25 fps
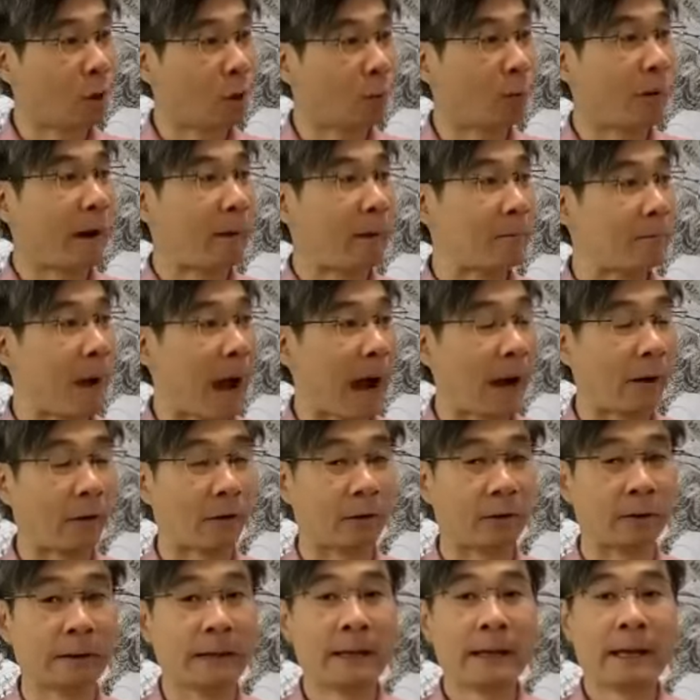global
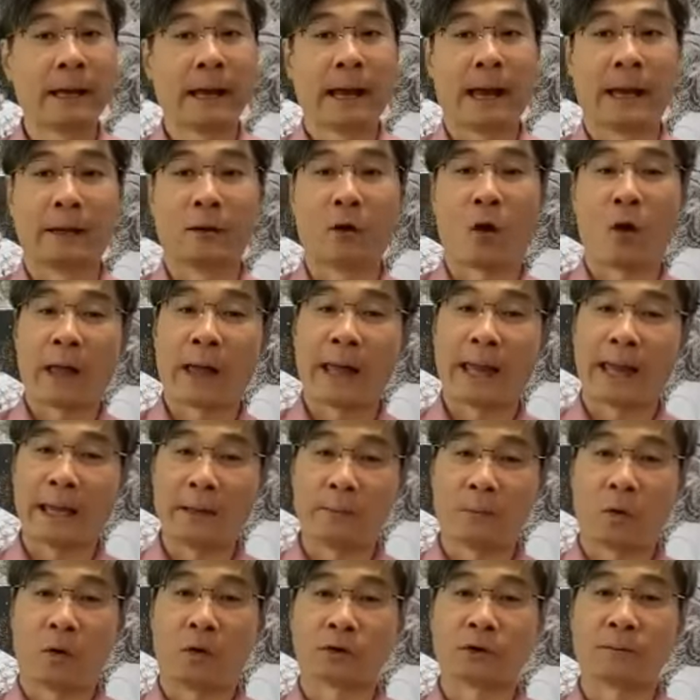empire and
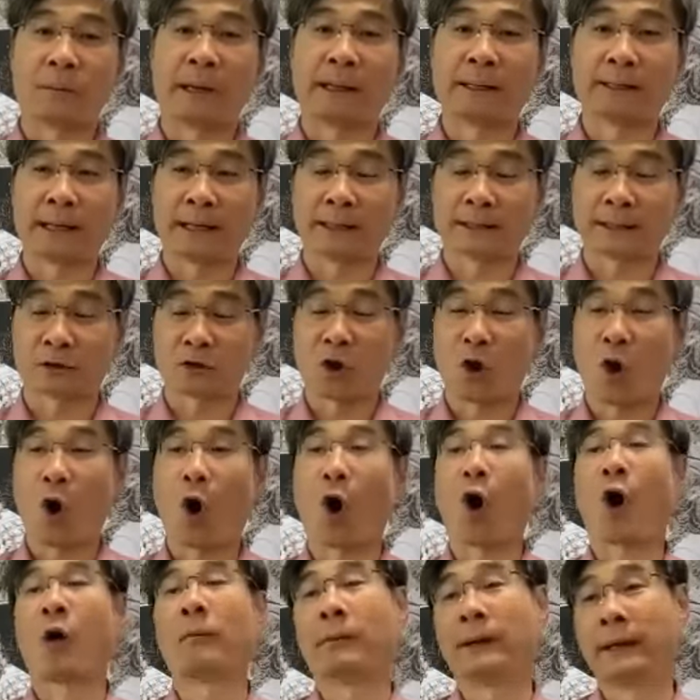able to maintain such
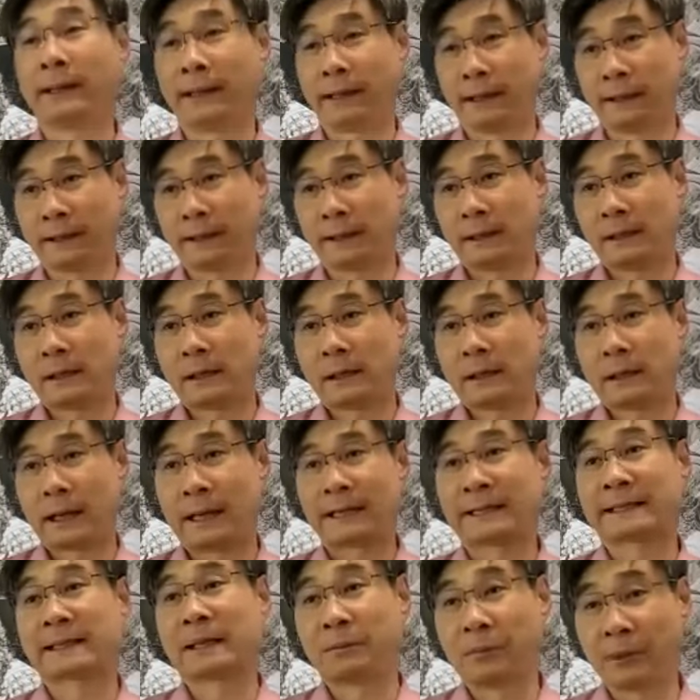harmony
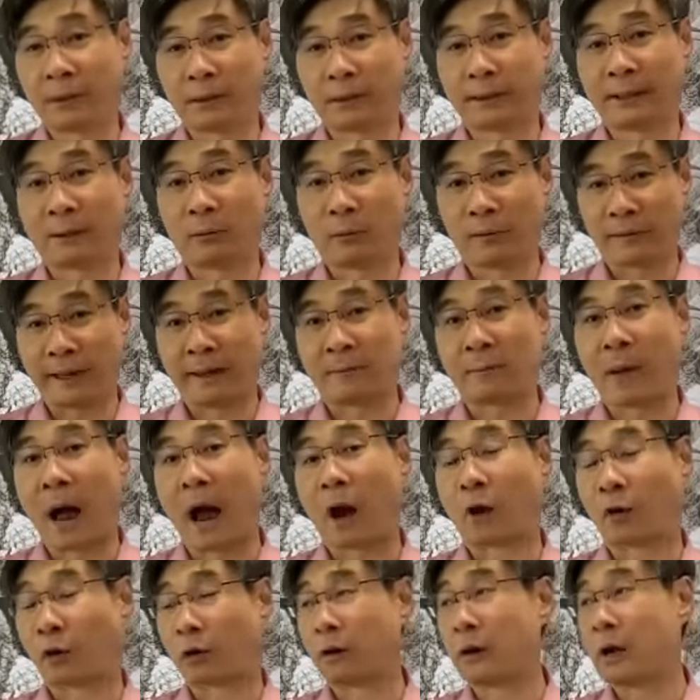and stability with the
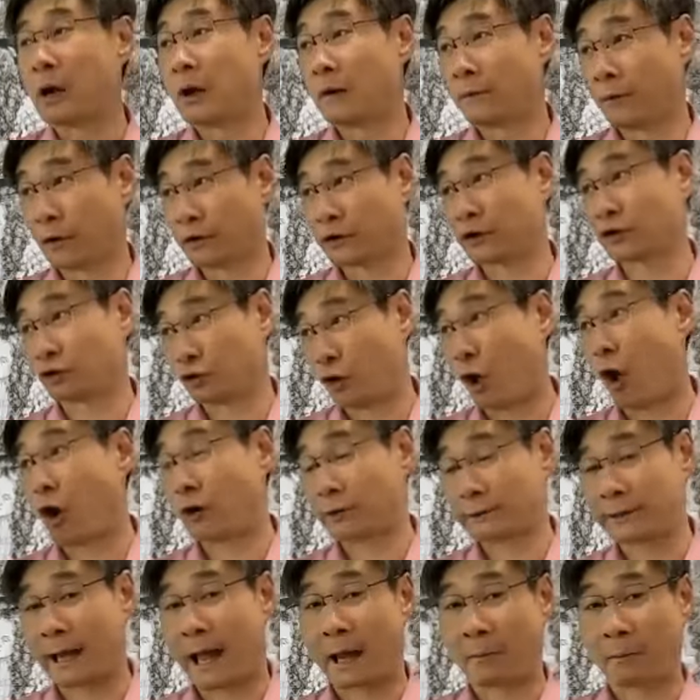empire for such a
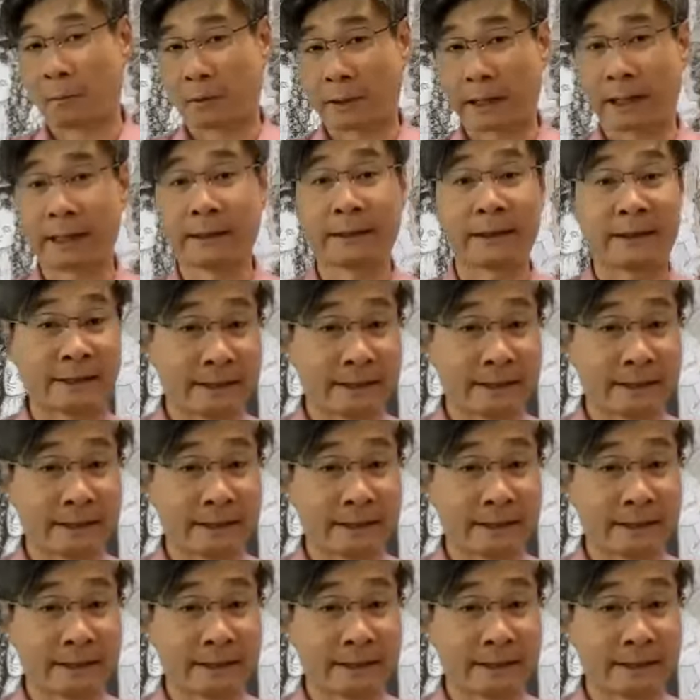long time. Okay? The